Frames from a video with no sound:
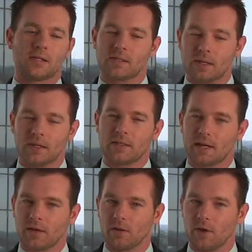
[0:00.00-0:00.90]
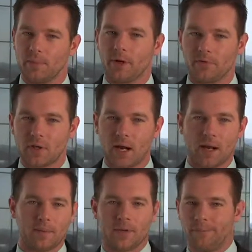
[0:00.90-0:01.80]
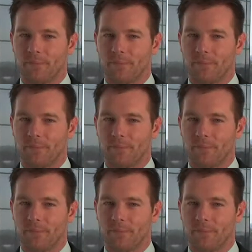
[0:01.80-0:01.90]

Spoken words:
is going to take a little bit of time to